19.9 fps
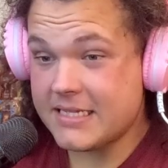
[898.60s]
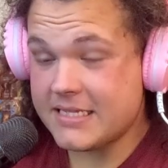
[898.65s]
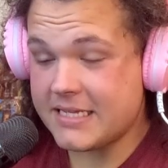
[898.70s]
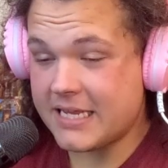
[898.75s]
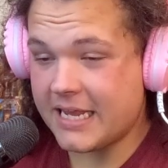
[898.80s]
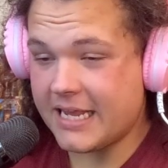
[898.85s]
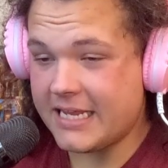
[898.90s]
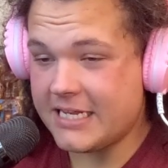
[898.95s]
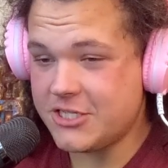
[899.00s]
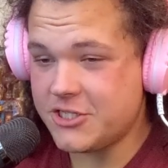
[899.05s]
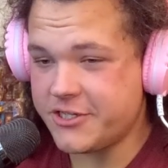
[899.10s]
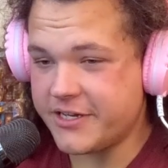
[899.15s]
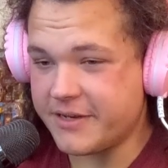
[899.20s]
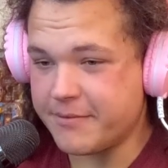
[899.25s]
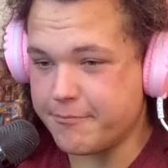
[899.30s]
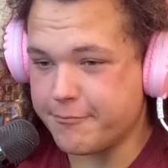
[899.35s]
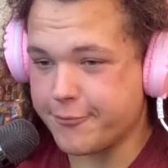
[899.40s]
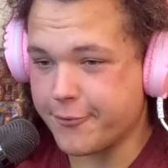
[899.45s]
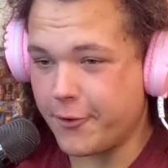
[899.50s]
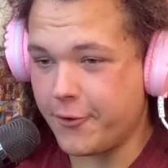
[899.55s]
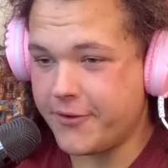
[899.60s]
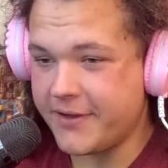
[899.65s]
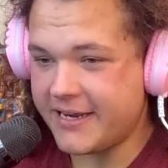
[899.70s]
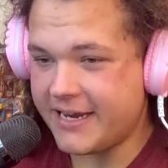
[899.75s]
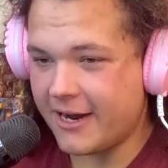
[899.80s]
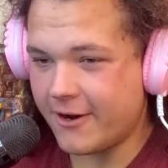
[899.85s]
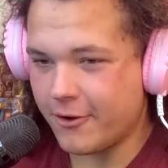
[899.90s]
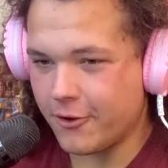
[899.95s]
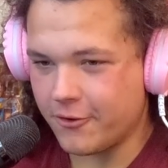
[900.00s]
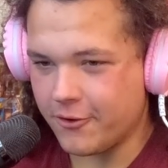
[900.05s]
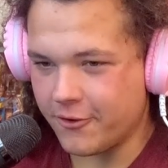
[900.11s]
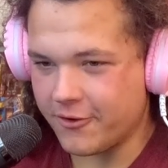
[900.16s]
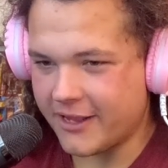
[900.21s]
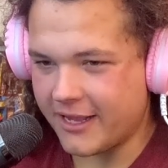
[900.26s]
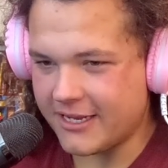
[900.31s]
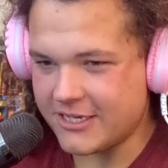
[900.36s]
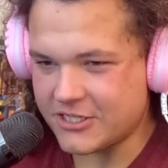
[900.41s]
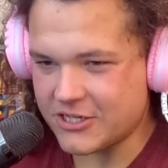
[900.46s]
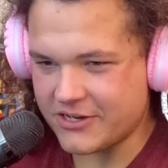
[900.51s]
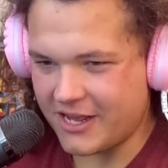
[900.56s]
10 Gym, Broken Arrow
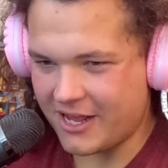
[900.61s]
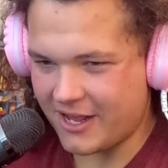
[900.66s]
location.